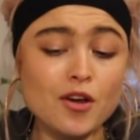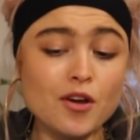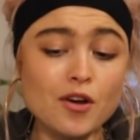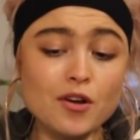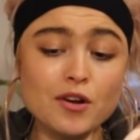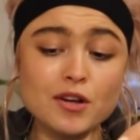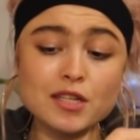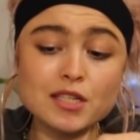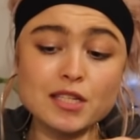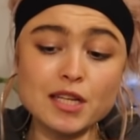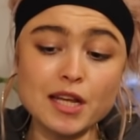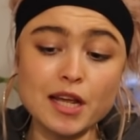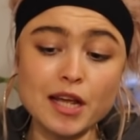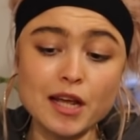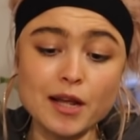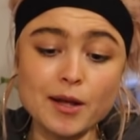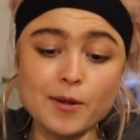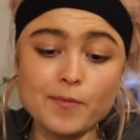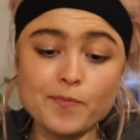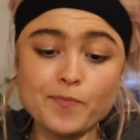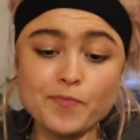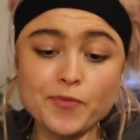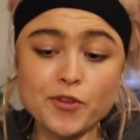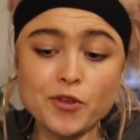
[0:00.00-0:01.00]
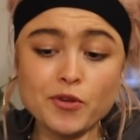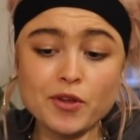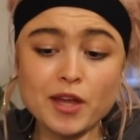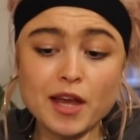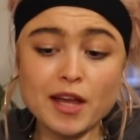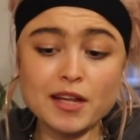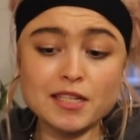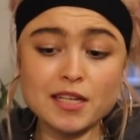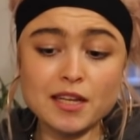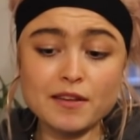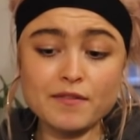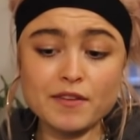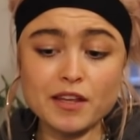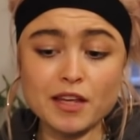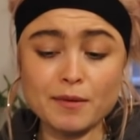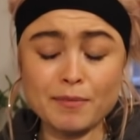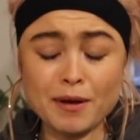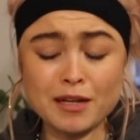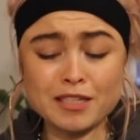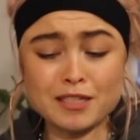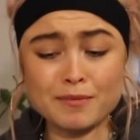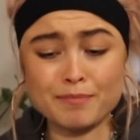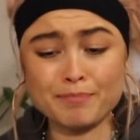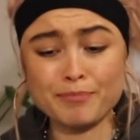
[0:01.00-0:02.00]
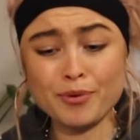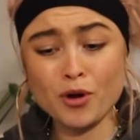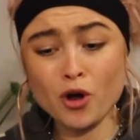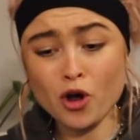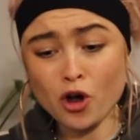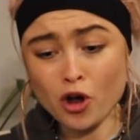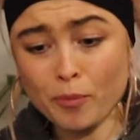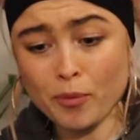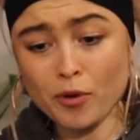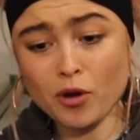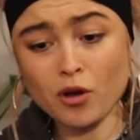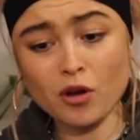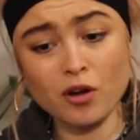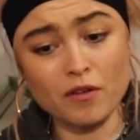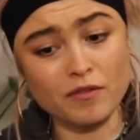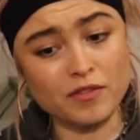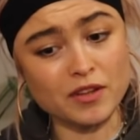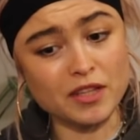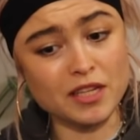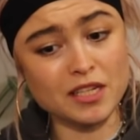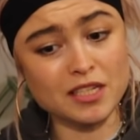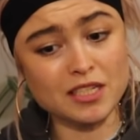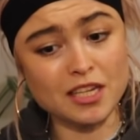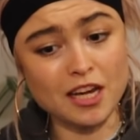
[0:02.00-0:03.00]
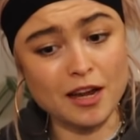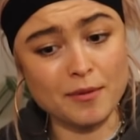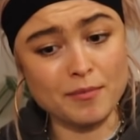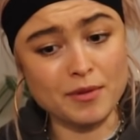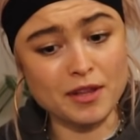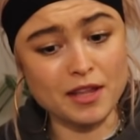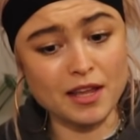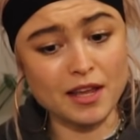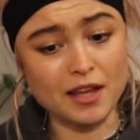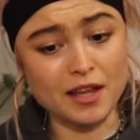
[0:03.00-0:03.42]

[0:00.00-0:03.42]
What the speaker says: Honestly, UK TV about to pop off at this time of the